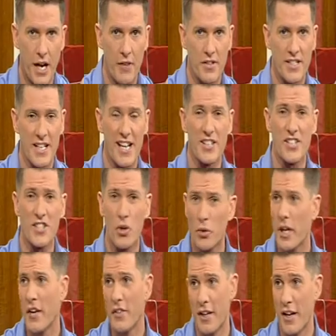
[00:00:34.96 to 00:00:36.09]
I have to say. It
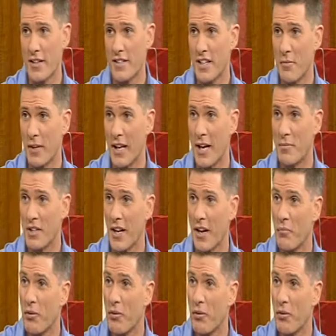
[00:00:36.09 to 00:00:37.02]
sold out the last time it came to air.